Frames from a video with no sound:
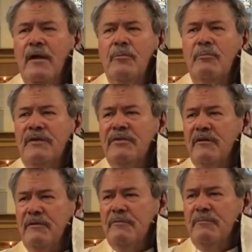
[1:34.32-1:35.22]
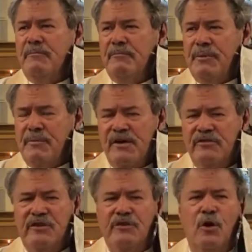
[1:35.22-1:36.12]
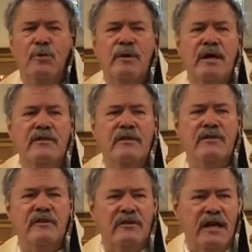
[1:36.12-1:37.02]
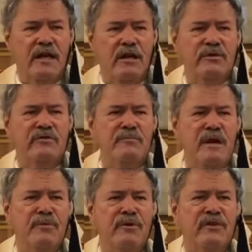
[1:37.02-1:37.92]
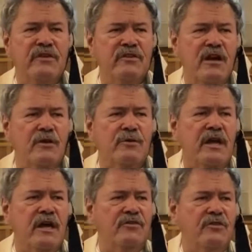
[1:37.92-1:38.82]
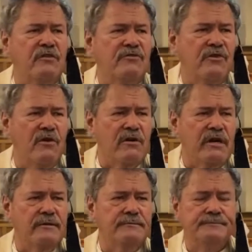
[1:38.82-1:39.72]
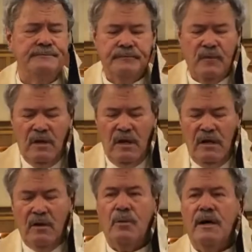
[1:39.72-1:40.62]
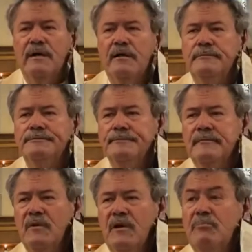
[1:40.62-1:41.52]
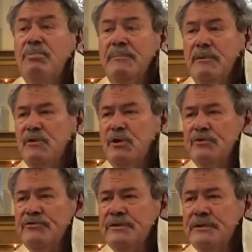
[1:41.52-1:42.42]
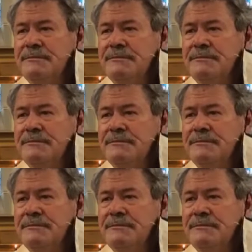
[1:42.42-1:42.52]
But the priest had told me that this lady was a member of his congregation in Florida. Well, people move.